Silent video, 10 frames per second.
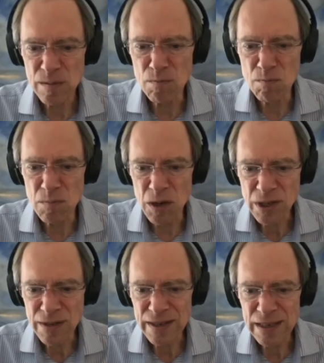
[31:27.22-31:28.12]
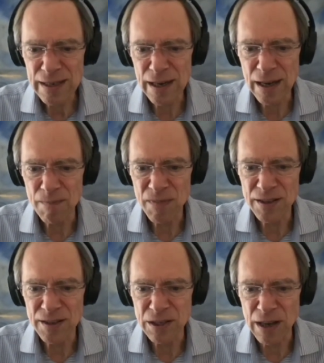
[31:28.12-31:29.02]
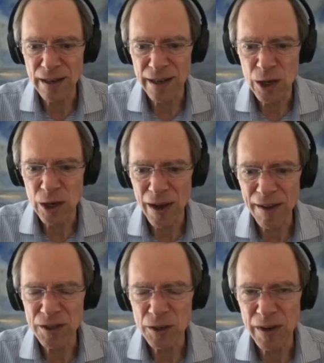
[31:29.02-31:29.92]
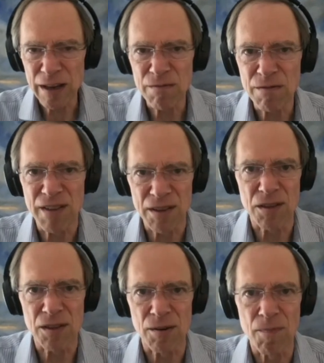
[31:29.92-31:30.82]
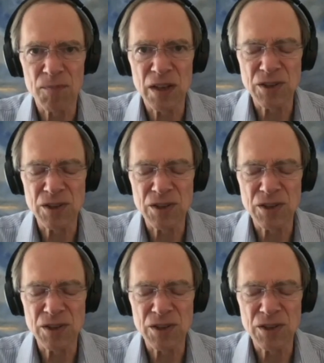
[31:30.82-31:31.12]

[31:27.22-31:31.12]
most of the time, it's not like you have to invent them.